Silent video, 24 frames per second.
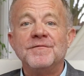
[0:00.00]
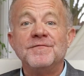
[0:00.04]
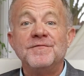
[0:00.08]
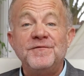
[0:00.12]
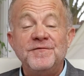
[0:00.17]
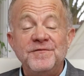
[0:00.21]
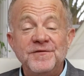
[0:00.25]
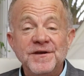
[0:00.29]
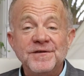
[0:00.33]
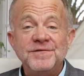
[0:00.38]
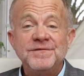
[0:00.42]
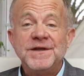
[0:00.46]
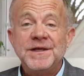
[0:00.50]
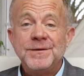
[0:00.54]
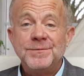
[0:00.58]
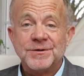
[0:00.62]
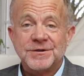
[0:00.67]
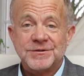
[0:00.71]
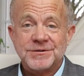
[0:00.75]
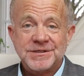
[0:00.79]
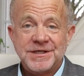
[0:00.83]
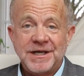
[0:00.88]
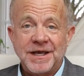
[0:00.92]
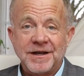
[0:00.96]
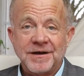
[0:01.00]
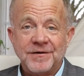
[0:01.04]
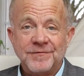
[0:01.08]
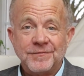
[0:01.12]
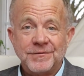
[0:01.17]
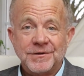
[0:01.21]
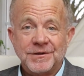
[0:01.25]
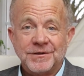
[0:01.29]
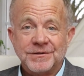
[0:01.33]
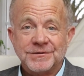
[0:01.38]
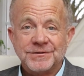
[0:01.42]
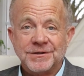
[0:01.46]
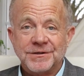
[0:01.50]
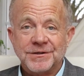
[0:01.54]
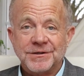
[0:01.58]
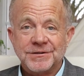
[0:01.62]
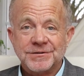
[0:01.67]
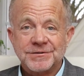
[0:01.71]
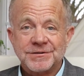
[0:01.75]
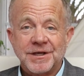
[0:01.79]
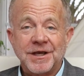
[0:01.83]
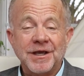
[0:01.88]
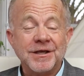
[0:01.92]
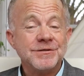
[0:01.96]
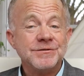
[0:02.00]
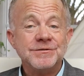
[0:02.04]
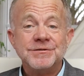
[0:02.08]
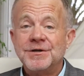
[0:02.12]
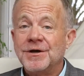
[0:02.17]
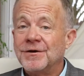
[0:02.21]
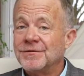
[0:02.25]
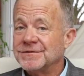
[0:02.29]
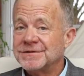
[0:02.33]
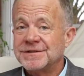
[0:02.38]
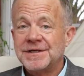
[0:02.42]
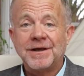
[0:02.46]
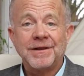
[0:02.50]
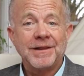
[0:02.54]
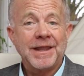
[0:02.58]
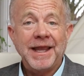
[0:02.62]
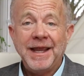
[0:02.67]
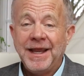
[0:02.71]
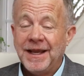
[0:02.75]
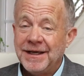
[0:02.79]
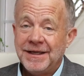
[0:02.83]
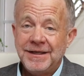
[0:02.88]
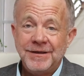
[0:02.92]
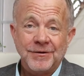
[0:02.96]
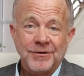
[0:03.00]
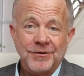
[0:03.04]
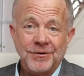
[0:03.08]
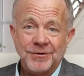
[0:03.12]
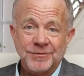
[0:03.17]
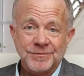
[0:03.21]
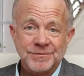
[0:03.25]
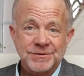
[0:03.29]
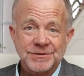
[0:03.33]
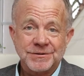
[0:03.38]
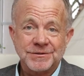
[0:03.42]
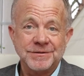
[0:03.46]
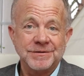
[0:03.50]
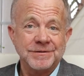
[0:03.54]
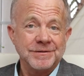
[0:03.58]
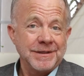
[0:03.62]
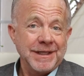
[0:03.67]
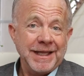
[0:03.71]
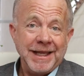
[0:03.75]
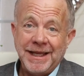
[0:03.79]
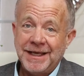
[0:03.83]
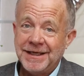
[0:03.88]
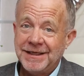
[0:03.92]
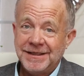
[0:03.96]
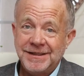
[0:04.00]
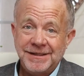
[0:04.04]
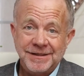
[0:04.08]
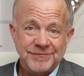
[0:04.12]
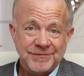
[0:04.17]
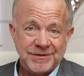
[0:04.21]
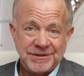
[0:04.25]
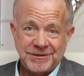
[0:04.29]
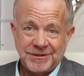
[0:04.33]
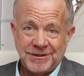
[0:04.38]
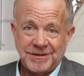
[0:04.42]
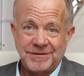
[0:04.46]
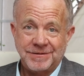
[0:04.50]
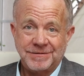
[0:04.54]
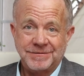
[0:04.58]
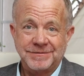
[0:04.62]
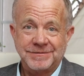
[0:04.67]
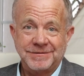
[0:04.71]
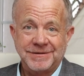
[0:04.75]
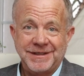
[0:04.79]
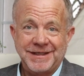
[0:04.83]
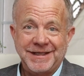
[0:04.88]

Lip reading: 50% of realtors don't sell any homes any given year.